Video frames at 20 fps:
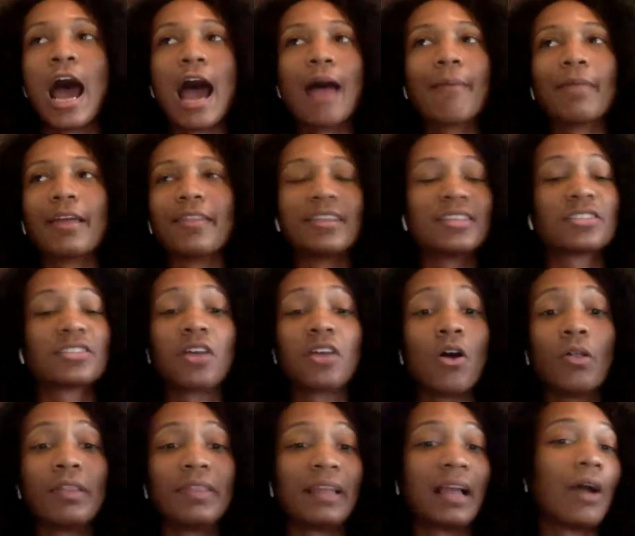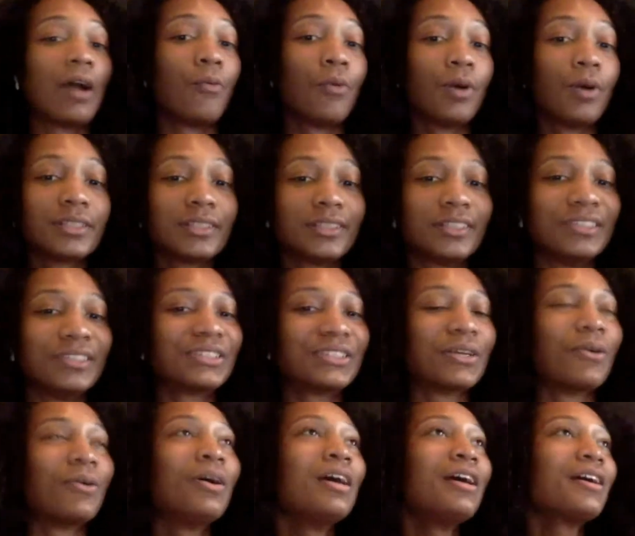I'm like, this is the only thing I want to do.
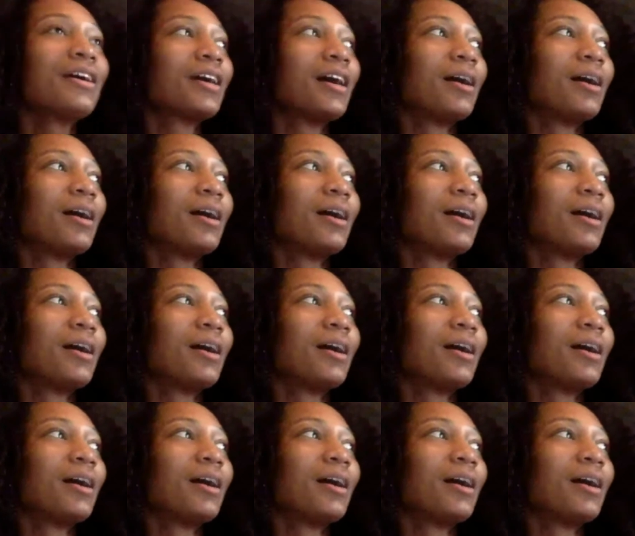So